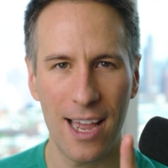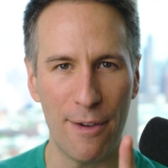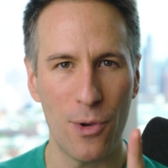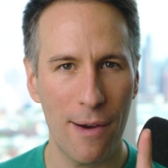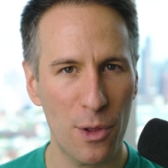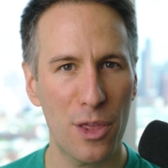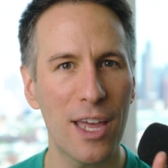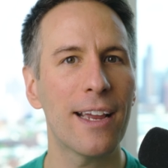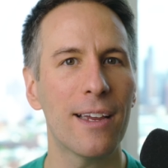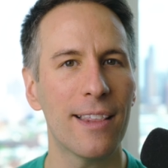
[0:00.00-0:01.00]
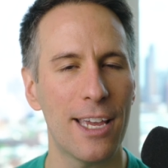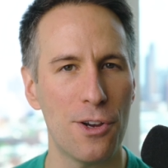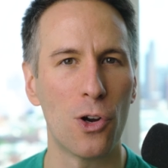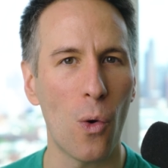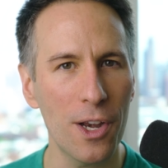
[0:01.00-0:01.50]
if you ever think that
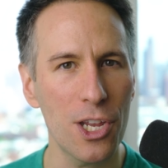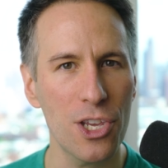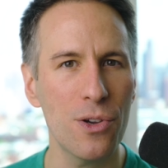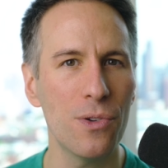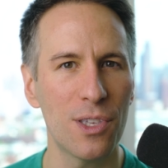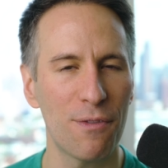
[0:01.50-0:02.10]
you're going to use